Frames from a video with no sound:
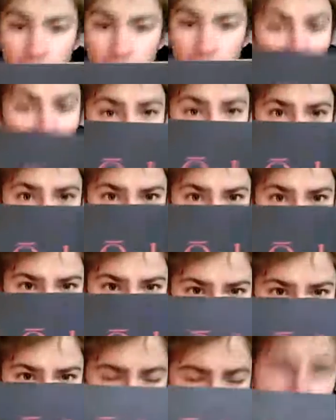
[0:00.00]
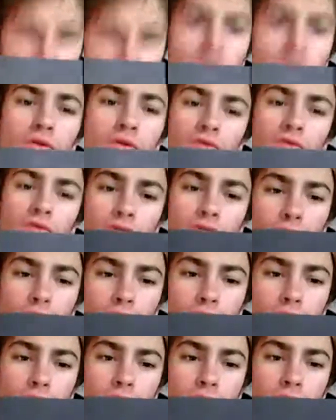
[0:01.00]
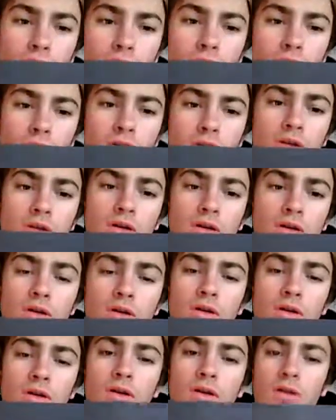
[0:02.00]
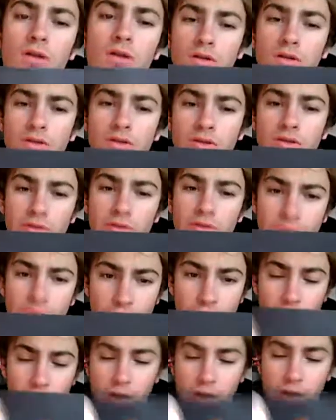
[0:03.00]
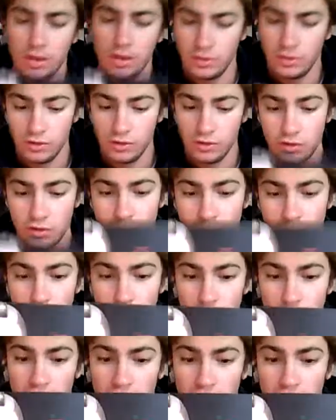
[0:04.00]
this is going to be a review on this book,